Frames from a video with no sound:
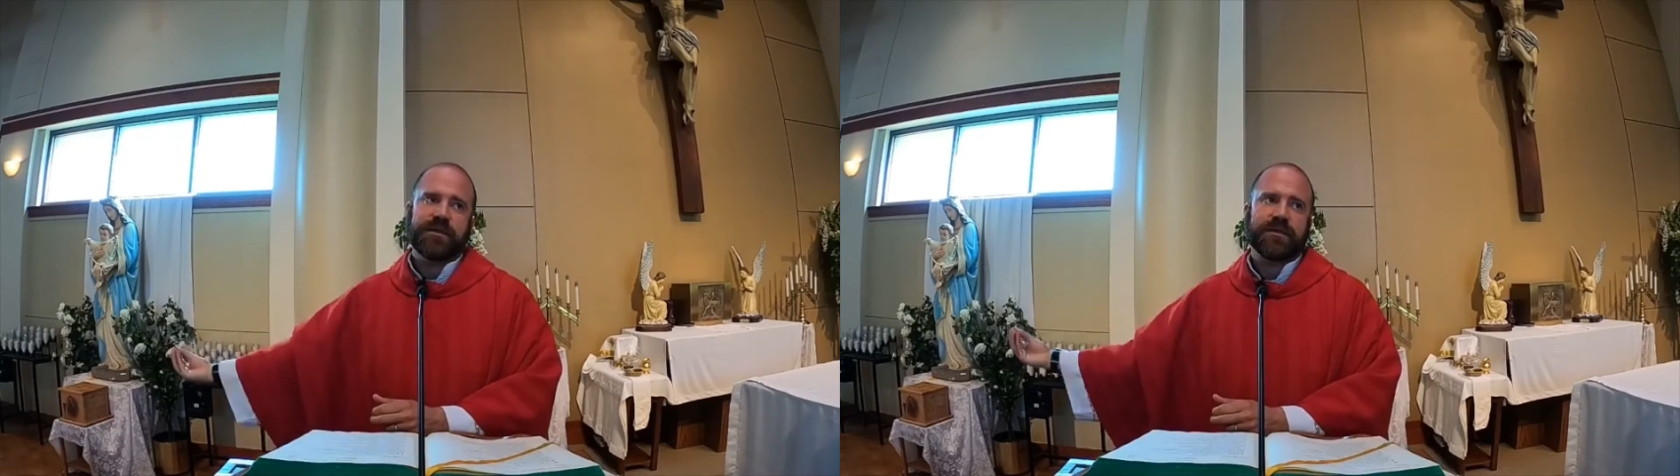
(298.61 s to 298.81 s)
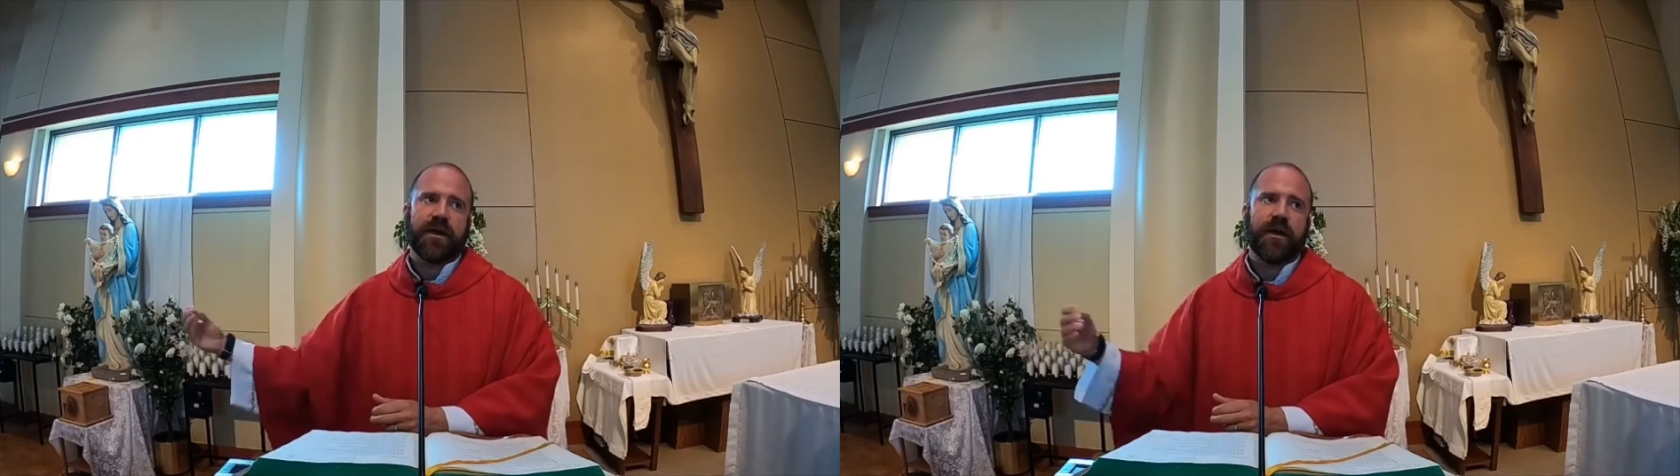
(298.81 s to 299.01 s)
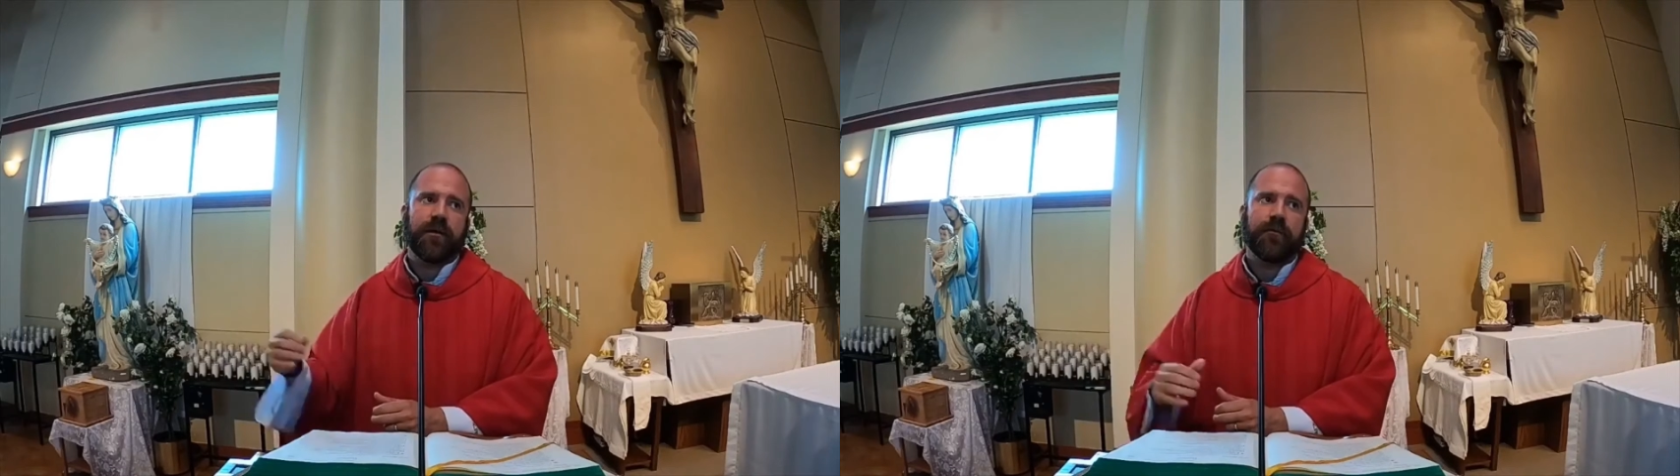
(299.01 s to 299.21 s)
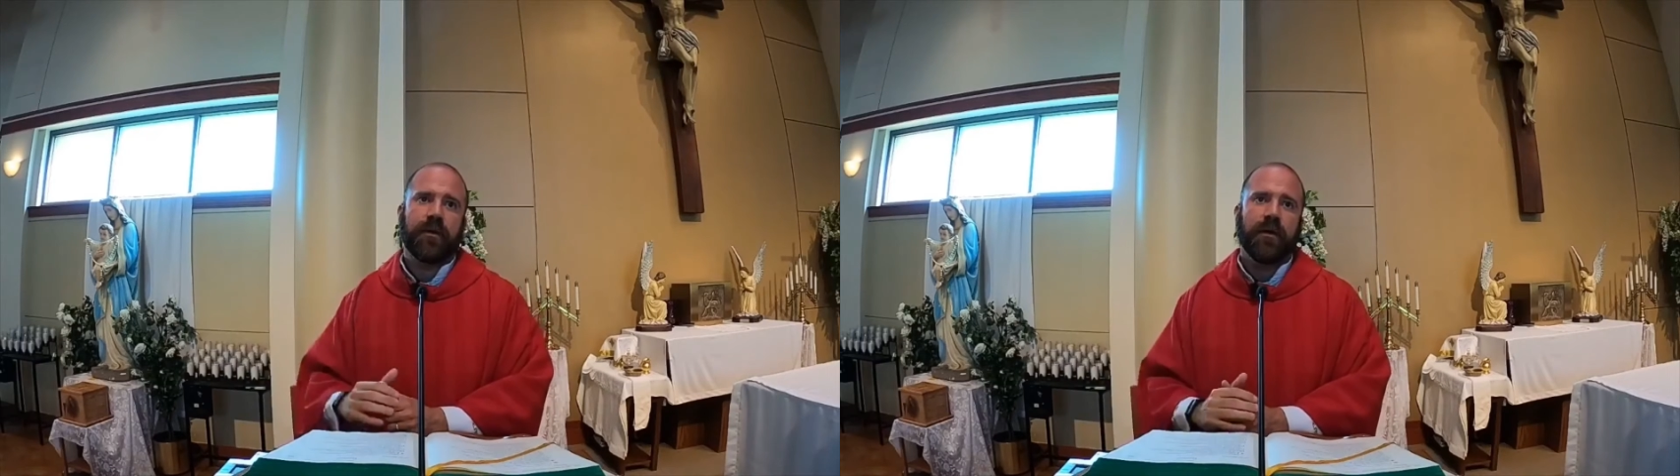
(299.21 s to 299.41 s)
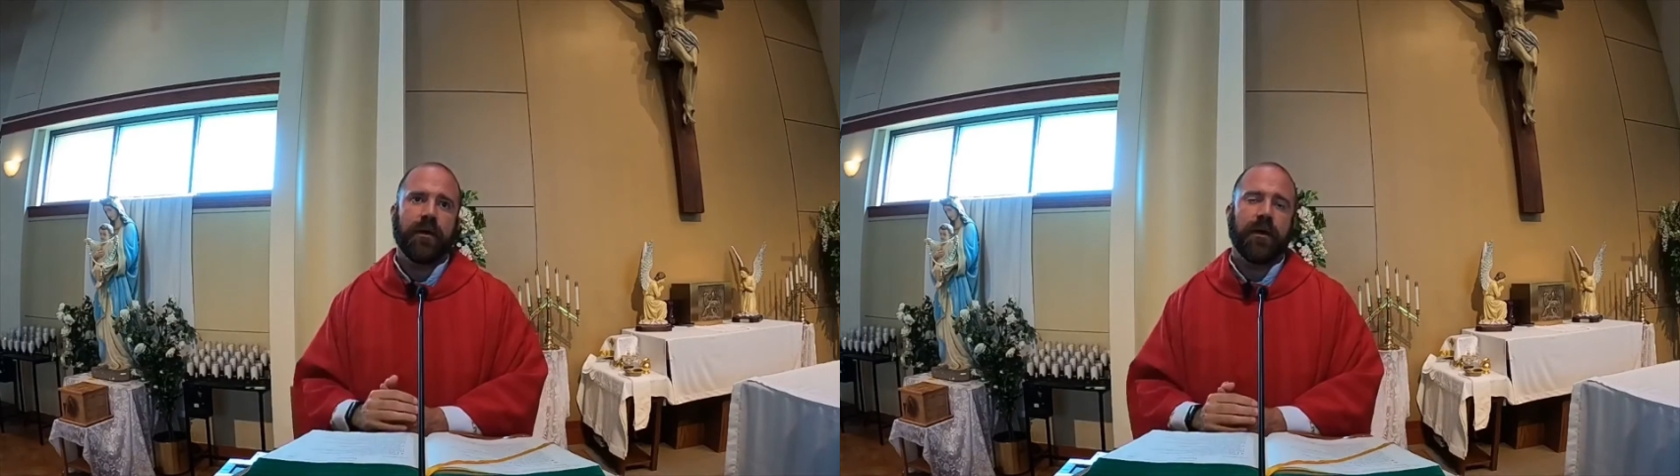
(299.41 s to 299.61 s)

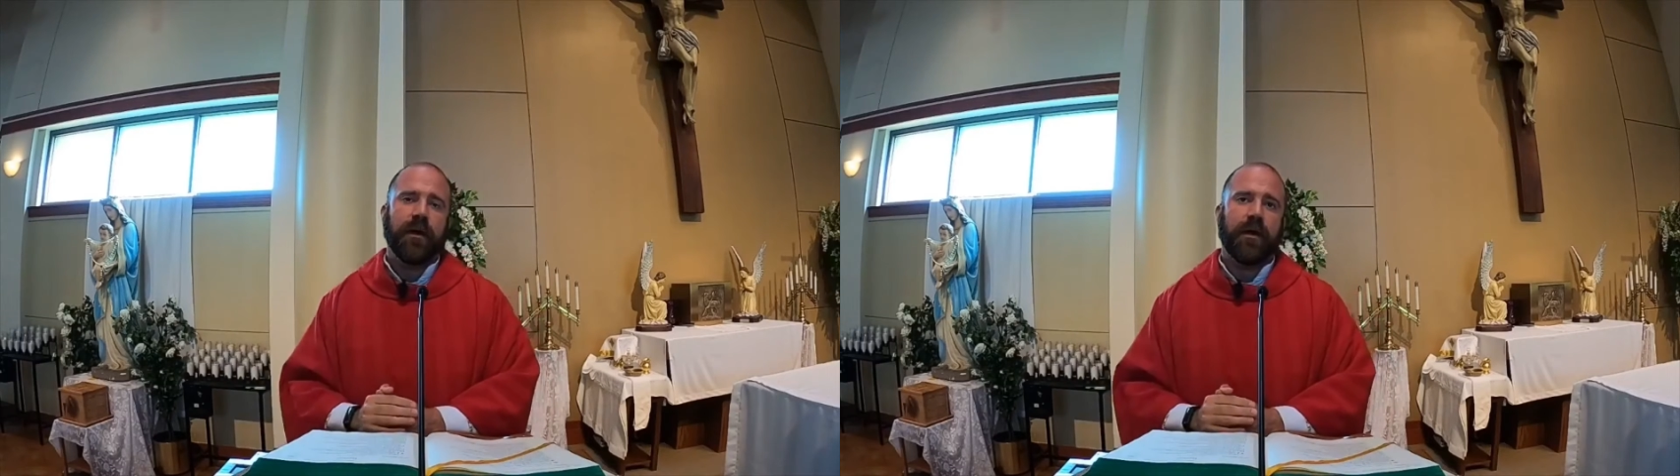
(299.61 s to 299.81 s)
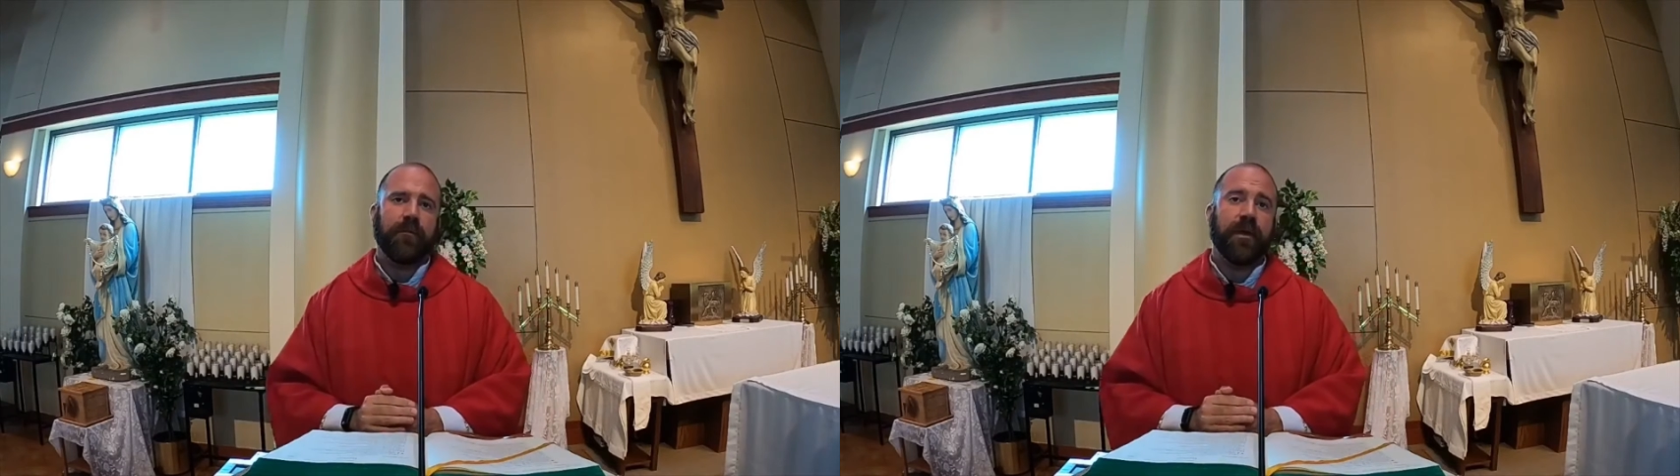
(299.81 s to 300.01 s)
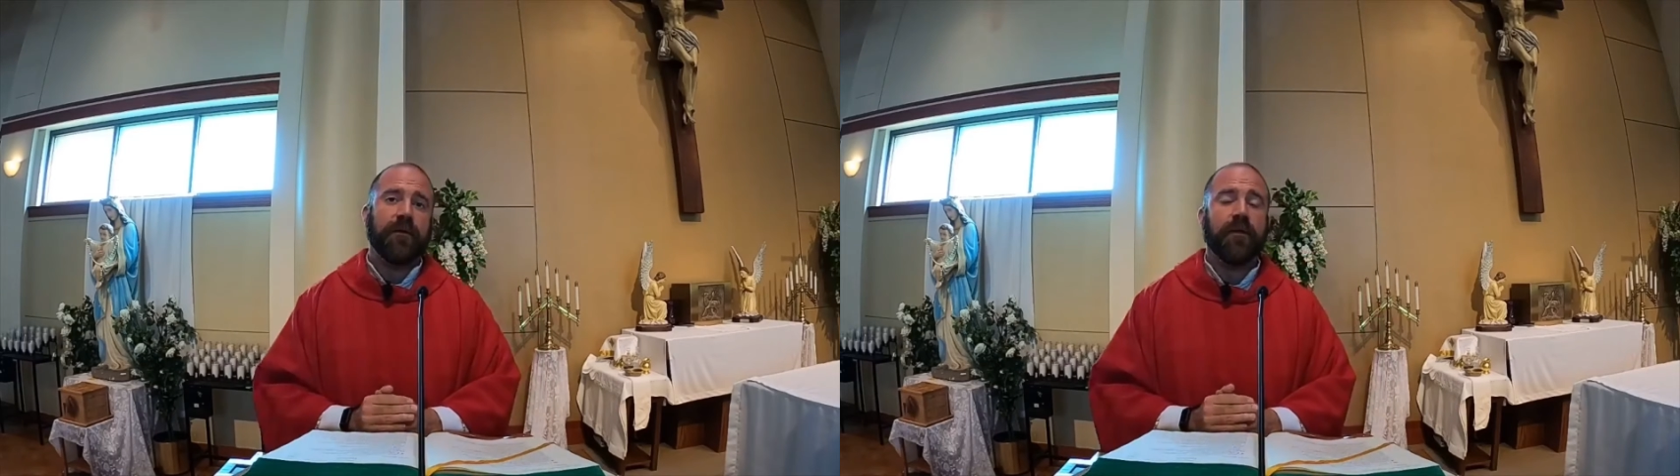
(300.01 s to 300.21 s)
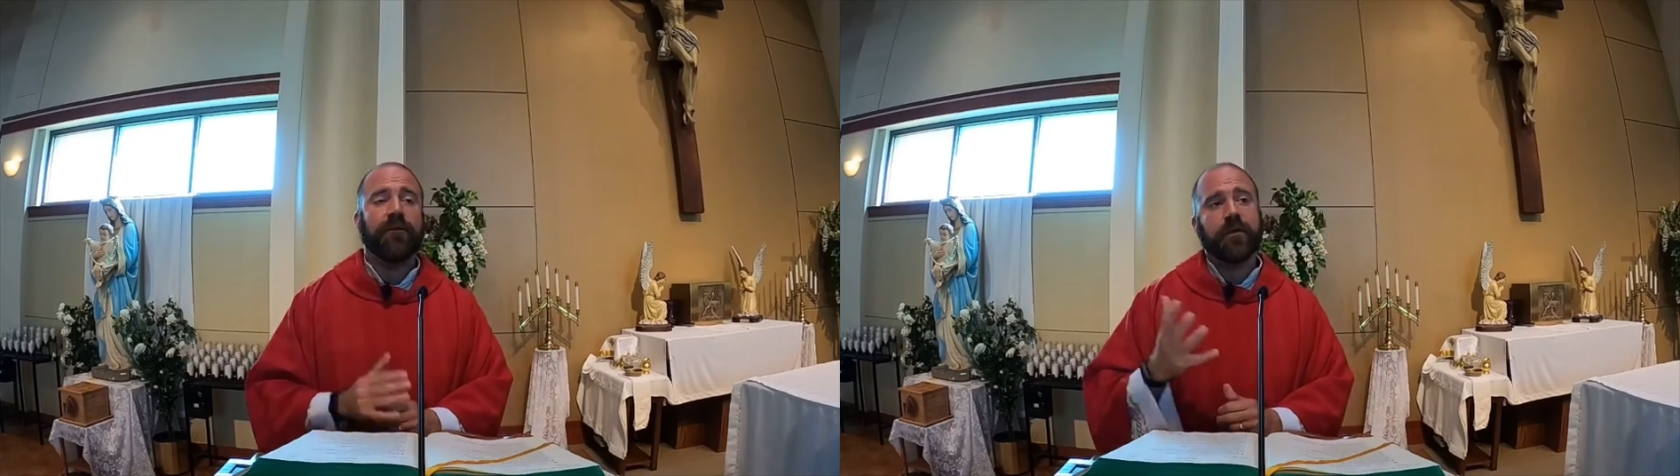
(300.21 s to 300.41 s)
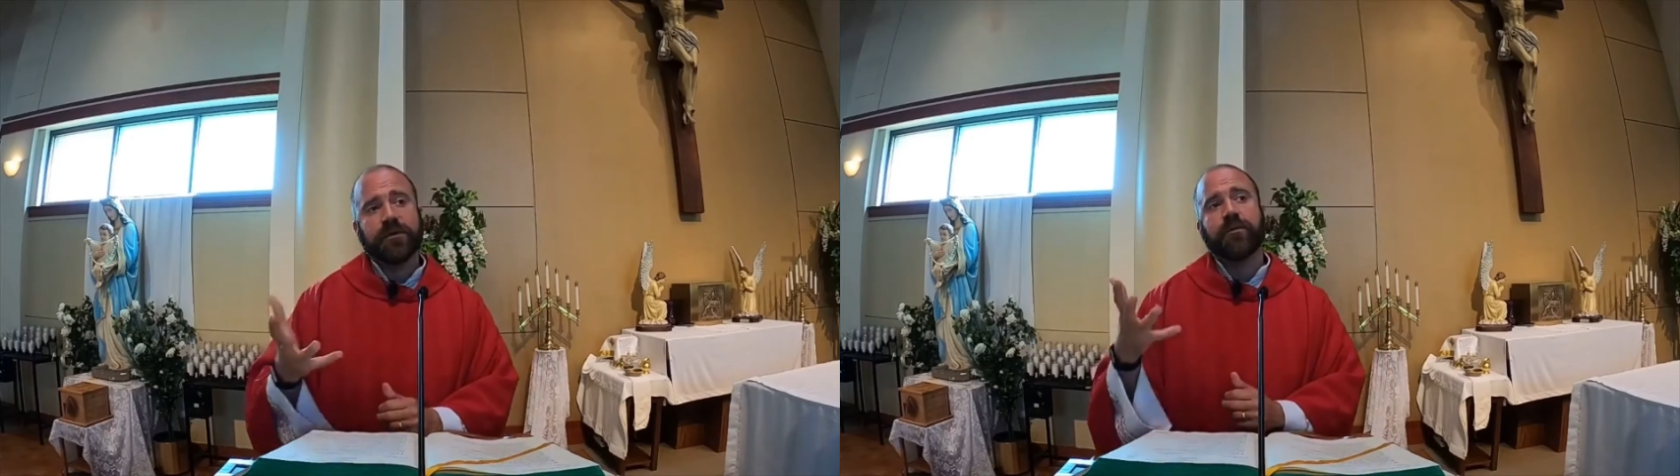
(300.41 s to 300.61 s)
time and then those